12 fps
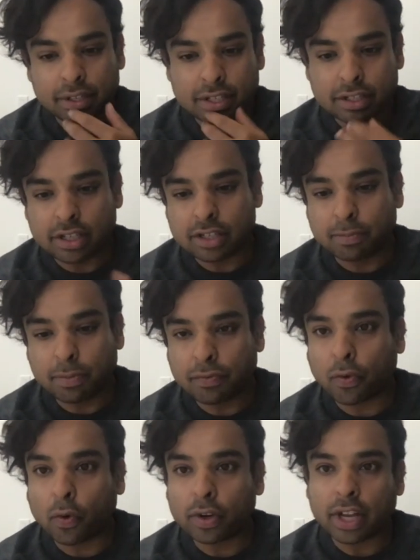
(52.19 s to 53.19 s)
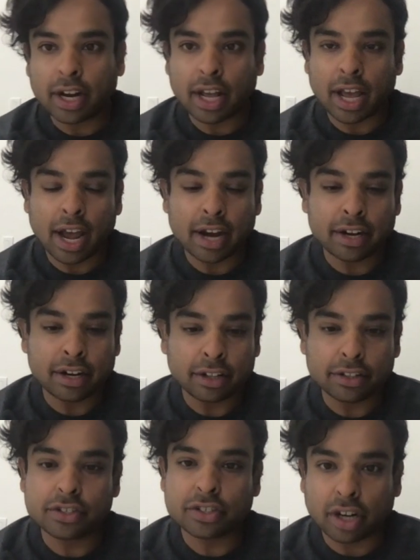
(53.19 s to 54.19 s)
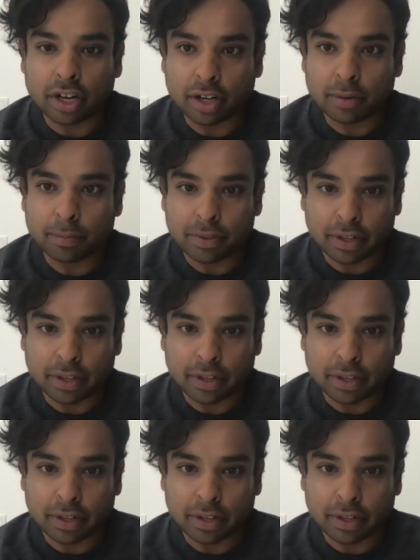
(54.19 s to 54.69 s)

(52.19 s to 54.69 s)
just just before that, I had another startup